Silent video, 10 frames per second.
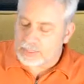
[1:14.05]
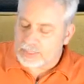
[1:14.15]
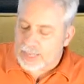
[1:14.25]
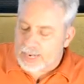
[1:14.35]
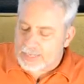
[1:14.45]

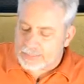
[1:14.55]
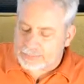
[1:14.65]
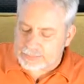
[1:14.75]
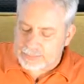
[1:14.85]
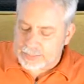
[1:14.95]

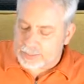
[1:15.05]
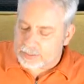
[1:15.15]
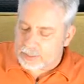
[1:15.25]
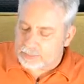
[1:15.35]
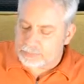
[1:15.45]
case that it
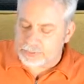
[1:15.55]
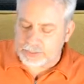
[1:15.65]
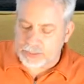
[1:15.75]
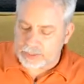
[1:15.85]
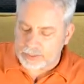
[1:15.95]
comes
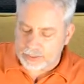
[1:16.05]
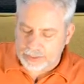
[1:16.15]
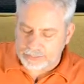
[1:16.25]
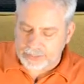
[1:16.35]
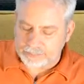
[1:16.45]
in
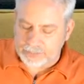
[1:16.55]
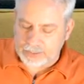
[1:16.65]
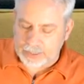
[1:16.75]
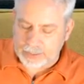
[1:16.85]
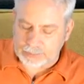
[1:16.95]
is even
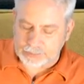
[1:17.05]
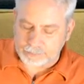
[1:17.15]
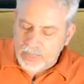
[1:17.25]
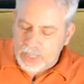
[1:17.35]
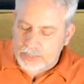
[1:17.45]

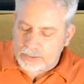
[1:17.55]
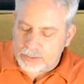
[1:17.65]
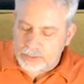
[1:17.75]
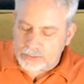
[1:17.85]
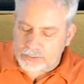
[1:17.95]
custom. It
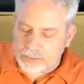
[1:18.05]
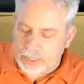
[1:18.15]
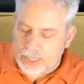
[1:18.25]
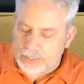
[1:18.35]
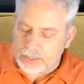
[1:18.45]
looks
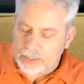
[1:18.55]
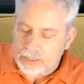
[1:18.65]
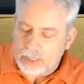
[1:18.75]
like